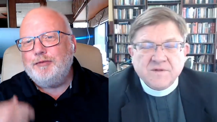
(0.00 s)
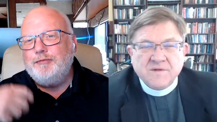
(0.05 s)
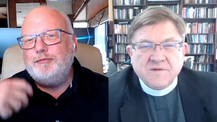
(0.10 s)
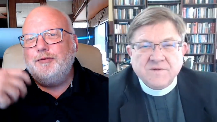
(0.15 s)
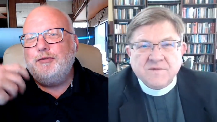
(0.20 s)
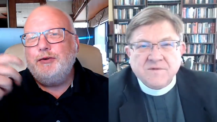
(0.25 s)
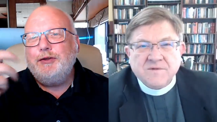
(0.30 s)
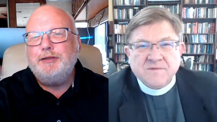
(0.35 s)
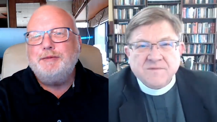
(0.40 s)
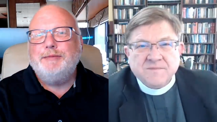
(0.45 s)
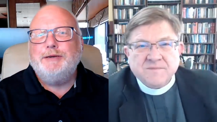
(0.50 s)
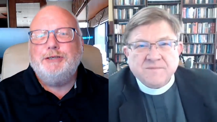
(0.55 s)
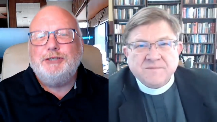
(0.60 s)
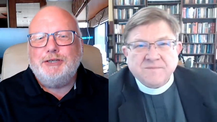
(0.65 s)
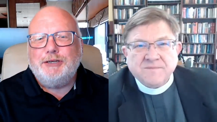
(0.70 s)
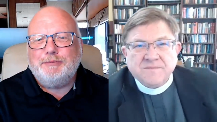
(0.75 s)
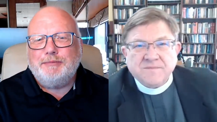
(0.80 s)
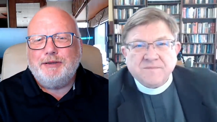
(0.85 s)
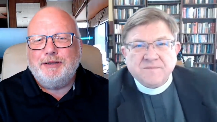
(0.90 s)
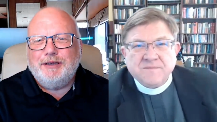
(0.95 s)
Speaker 1: for the
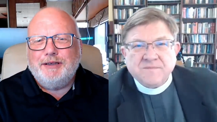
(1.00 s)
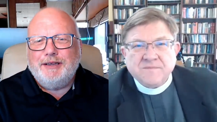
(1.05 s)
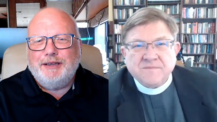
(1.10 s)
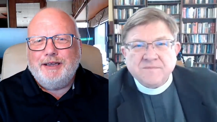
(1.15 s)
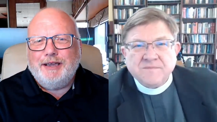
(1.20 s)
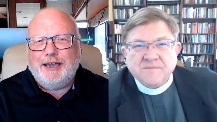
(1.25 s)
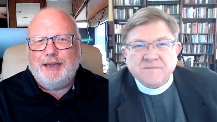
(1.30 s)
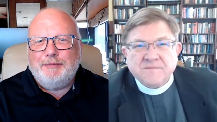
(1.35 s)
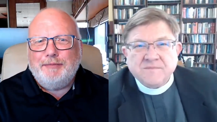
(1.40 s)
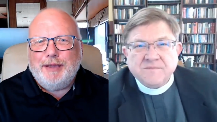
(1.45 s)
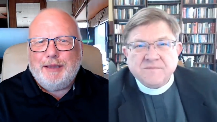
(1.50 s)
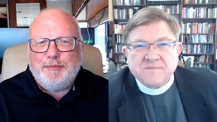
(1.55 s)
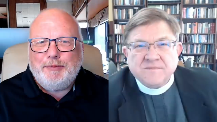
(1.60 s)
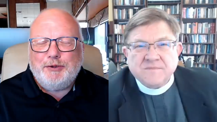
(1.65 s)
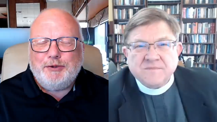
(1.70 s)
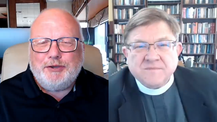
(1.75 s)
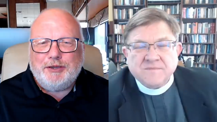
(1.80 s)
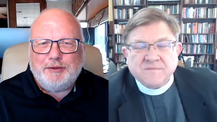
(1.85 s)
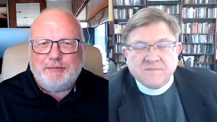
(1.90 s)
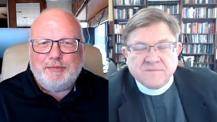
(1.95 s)
bishop, and maybe
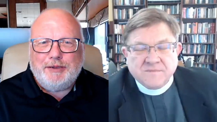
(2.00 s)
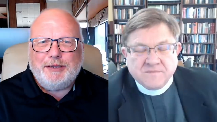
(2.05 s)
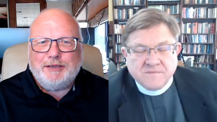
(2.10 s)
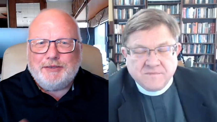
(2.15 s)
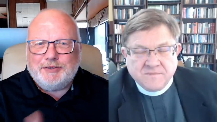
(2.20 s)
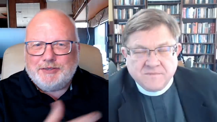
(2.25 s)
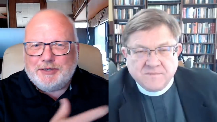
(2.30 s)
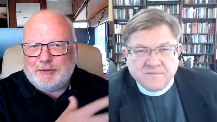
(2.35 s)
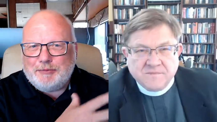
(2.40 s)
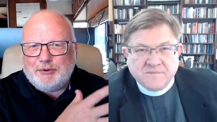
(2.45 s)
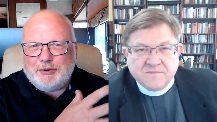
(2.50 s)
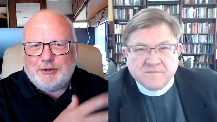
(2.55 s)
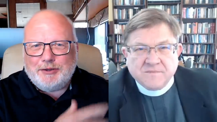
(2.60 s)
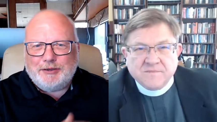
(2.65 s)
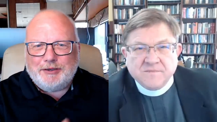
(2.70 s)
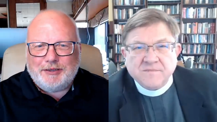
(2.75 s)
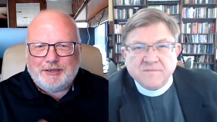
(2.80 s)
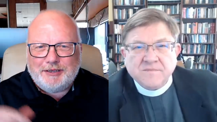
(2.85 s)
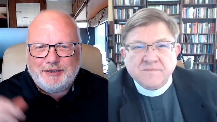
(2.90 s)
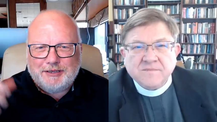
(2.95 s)
you could meet
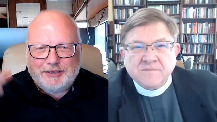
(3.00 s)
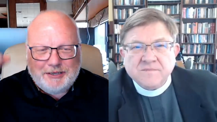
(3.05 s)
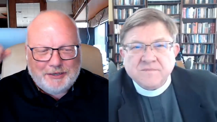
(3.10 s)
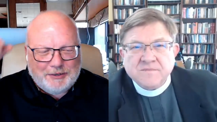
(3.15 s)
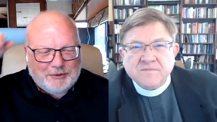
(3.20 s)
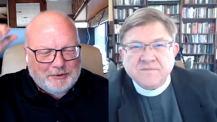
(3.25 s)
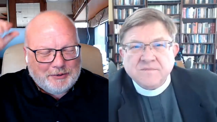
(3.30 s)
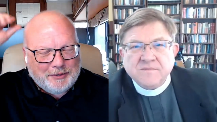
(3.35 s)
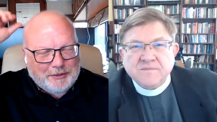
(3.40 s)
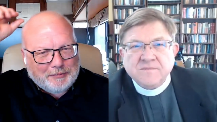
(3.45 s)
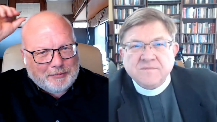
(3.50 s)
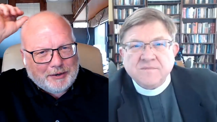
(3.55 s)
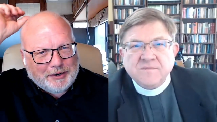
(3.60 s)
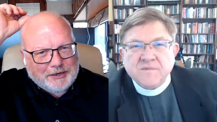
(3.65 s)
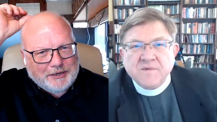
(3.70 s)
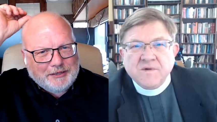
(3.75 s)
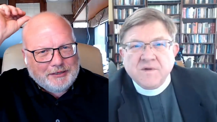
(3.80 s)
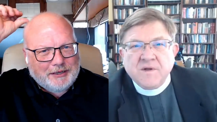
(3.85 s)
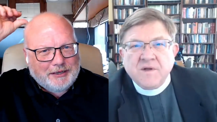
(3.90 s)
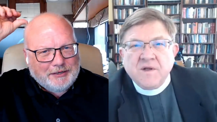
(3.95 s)
somewhere, you know, in the
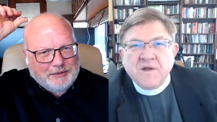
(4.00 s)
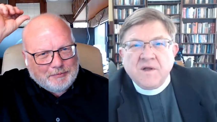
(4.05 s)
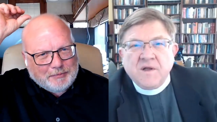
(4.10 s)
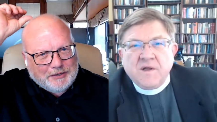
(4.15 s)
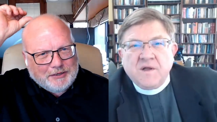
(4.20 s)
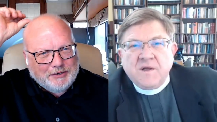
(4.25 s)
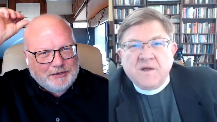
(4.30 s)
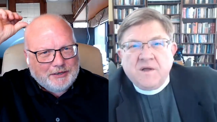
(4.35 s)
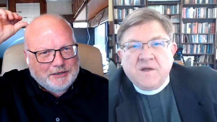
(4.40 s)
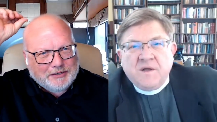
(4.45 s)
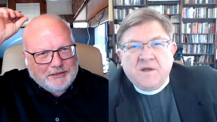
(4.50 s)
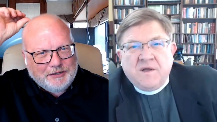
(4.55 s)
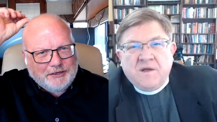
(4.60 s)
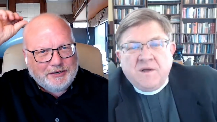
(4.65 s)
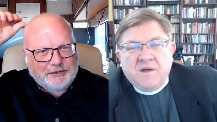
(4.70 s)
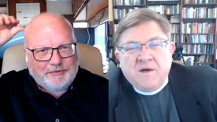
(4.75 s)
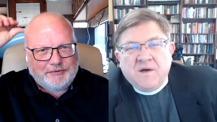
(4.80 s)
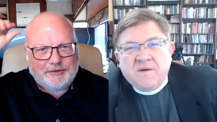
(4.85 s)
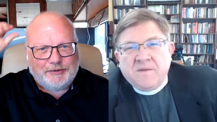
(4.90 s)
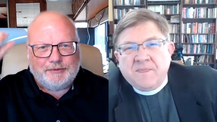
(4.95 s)
parking lot and conduct an
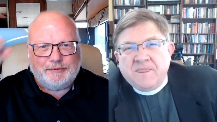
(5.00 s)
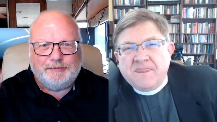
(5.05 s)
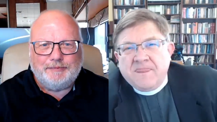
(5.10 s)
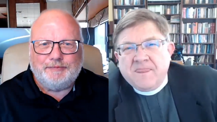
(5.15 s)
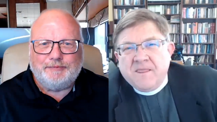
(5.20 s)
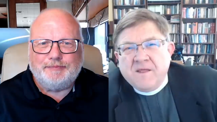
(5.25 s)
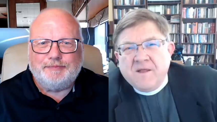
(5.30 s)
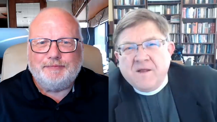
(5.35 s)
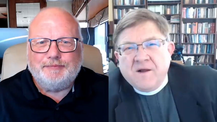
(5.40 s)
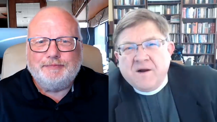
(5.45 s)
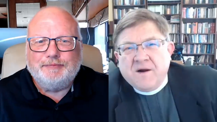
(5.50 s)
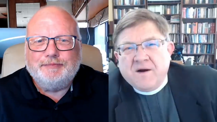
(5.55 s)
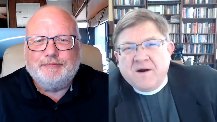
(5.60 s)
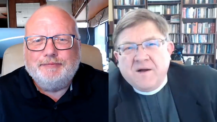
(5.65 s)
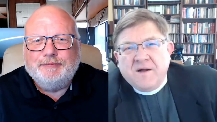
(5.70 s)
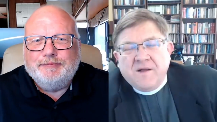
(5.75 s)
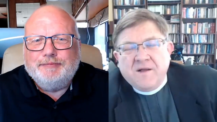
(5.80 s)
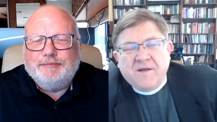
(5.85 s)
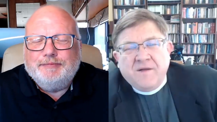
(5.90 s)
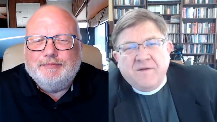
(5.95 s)
interview.
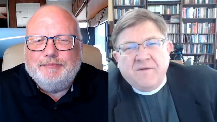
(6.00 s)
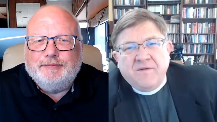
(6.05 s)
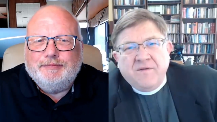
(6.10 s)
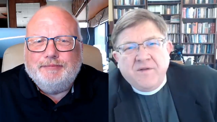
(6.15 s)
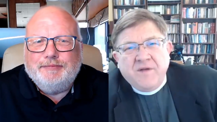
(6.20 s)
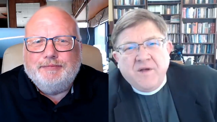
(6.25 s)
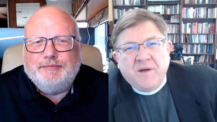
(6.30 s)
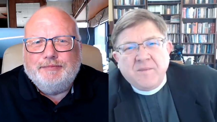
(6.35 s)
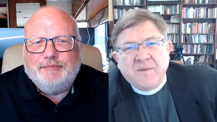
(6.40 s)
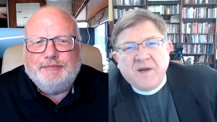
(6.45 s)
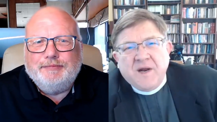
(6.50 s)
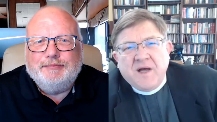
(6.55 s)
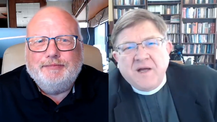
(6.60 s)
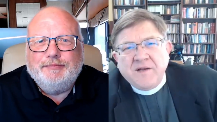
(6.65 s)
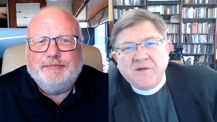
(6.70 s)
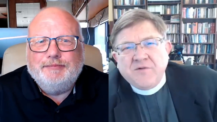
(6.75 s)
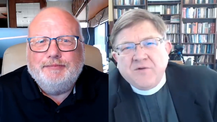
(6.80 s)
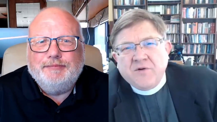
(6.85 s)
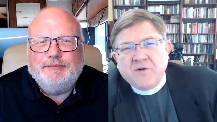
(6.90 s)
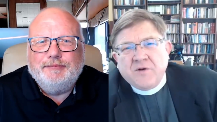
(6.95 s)
Speaker 2: Yeah, I mean, I
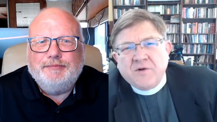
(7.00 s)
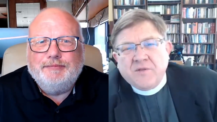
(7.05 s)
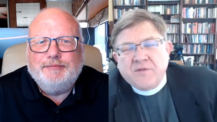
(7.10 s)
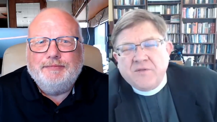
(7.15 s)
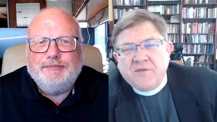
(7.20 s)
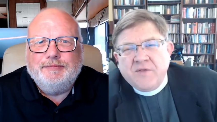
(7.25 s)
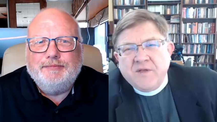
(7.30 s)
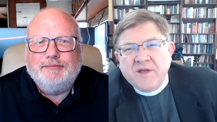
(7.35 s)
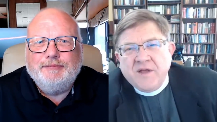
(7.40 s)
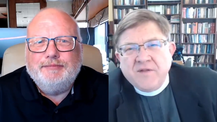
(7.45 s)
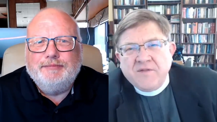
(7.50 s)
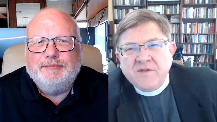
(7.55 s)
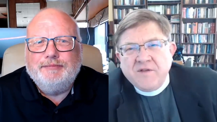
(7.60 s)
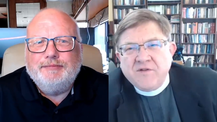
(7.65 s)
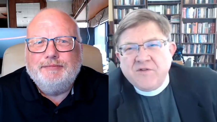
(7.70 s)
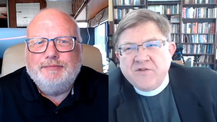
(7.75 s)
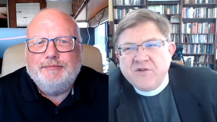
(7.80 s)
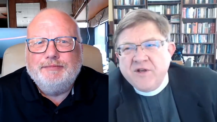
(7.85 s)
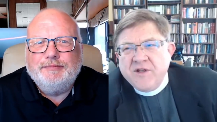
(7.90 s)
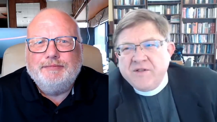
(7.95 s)
talked, they had these
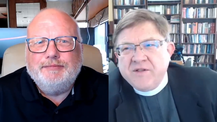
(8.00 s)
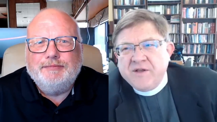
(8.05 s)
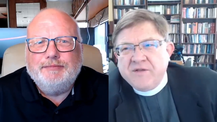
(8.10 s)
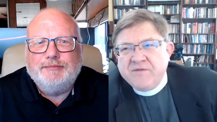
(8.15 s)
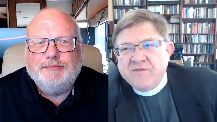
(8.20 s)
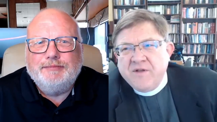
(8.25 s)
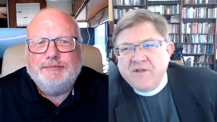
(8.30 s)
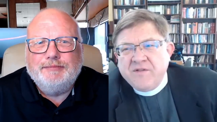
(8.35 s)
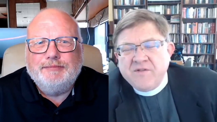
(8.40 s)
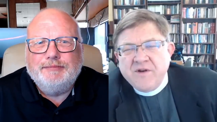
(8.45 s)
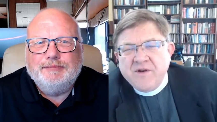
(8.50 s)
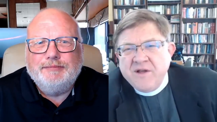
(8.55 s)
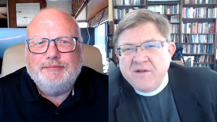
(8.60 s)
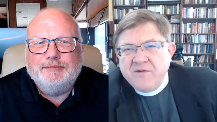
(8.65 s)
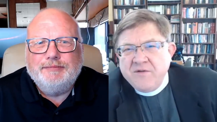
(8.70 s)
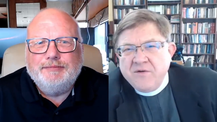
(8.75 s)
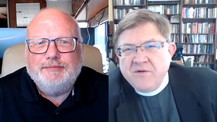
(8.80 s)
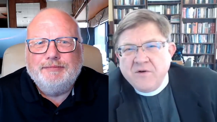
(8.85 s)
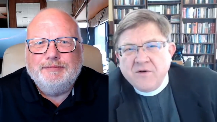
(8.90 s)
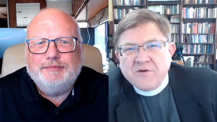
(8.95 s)
chain link fence, and I
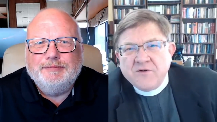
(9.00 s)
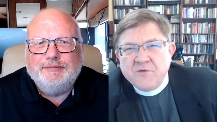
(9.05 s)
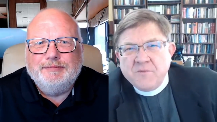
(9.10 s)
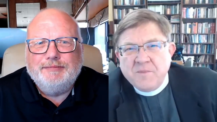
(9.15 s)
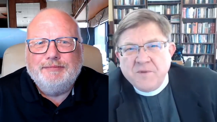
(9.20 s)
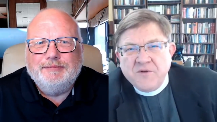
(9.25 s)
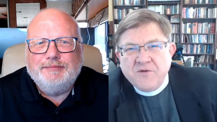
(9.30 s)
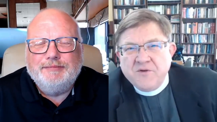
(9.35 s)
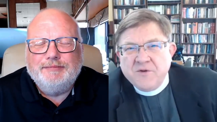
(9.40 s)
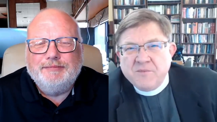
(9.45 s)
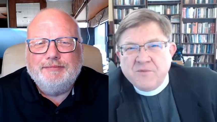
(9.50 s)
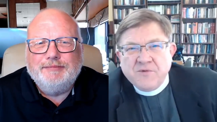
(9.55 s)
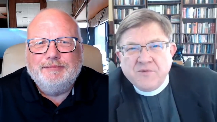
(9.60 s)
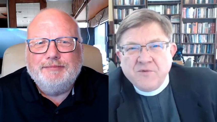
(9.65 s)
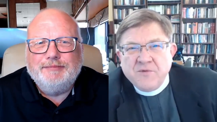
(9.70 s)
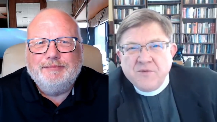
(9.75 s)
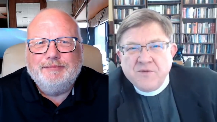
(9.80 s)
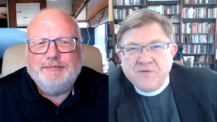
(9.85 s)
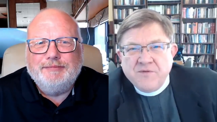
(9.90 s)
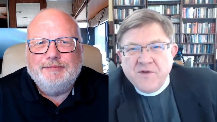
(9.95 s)
talked to bishops through the
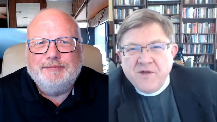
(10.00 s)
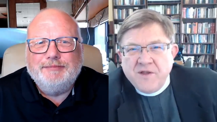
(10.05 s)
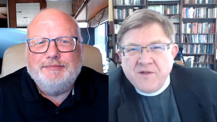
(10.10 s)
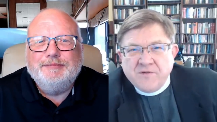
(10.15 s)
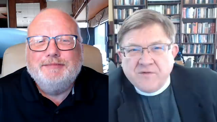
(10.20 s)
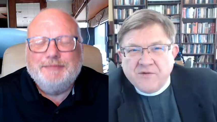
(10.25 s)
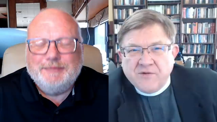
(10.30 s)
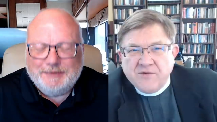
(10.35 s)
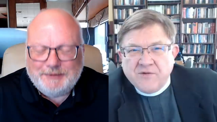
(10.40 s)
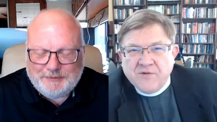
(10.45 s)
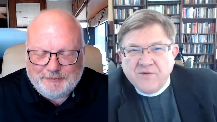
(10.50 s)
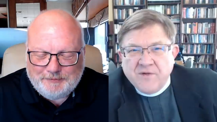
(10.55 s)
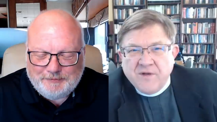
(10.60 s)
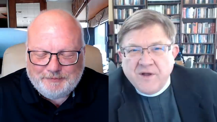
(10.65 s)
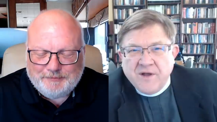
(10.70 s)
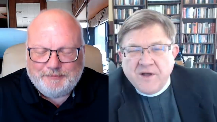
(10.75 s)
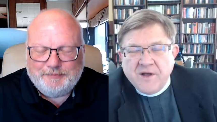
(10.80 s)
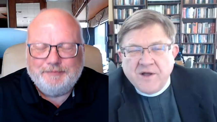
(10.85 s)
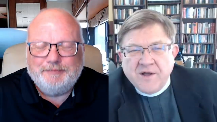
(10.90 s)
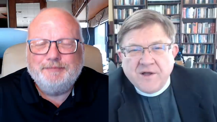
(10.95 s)
fence. Mm-hmm.
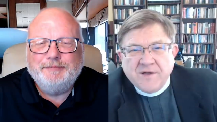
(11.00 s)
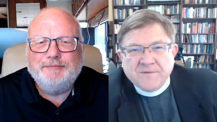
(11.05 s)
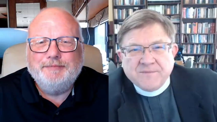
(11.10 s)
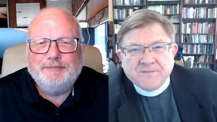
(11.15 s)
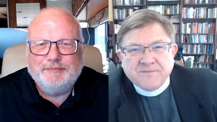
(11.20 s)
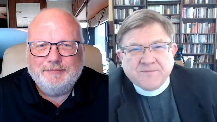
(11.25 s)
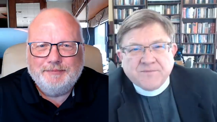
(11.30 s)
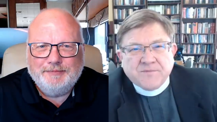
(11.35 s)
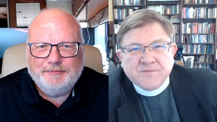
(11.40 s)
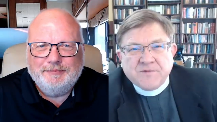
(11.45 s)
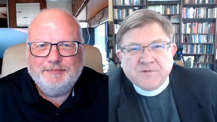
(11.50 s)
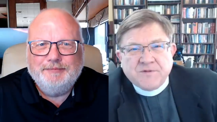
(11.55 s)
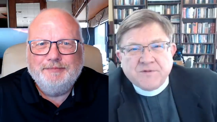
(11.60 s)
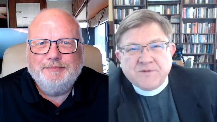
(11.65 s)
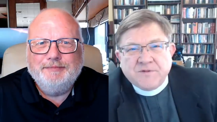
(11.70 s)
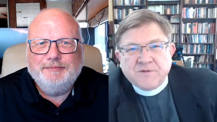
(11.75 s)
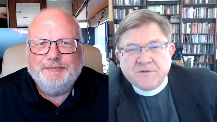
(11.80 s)
Uh, I